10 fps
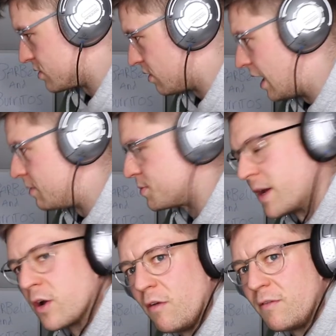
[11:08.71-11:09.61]
So I was
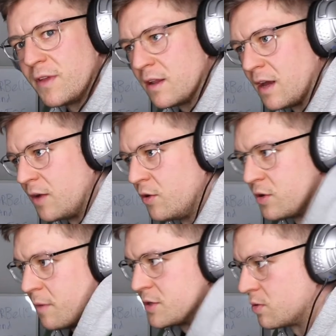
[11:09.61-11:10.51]
pretty confident. I knew
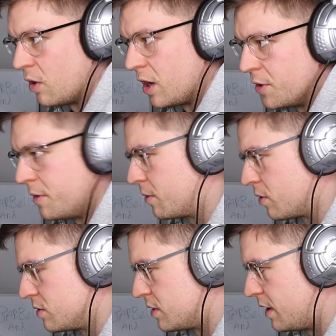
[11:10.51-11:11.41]
how to squat, I knew
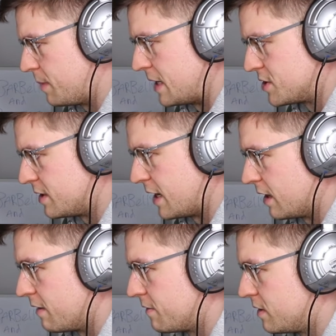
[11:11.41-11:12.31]
how to bench and
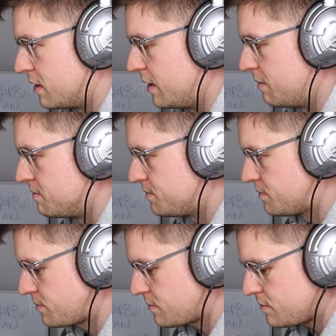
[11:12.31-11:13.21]
deadlift. Um,
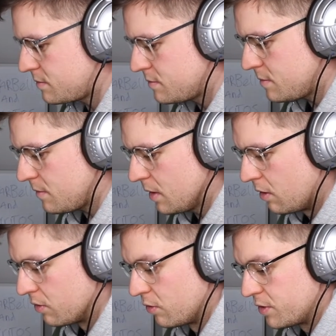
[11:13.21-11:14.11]

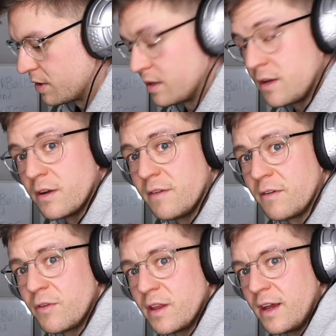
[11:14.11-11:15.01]
although you're you're never
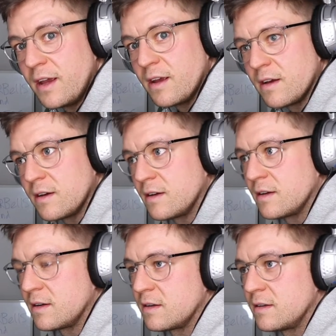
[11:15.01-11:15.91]
really
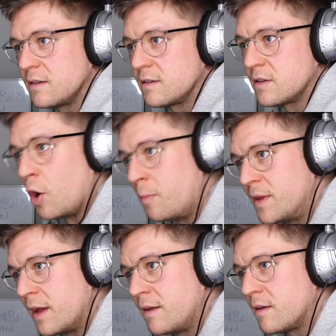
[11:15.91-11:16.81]

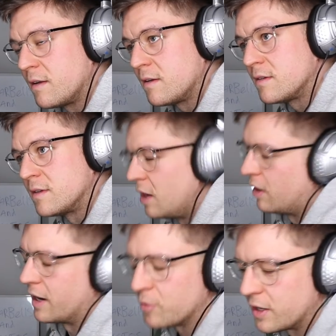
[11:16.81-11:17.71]
competent. All
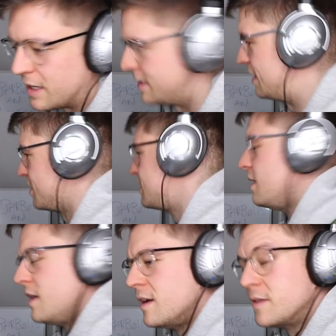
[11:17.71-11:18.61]
right, I'm going on a tangent.
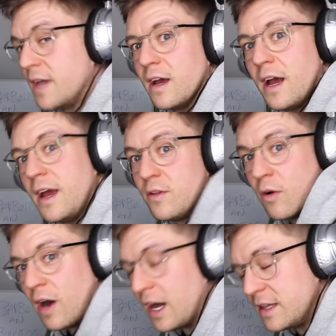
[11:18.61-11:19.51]
Yeah, uh,
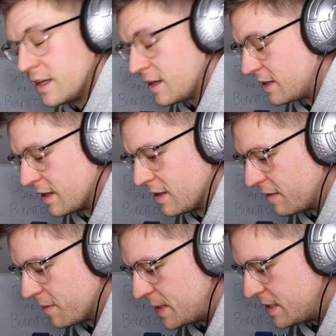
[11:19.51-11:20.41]
no, I, I didn't
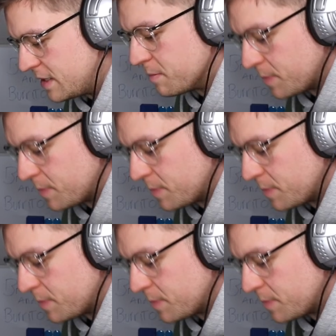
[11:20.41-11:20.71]
have a P T.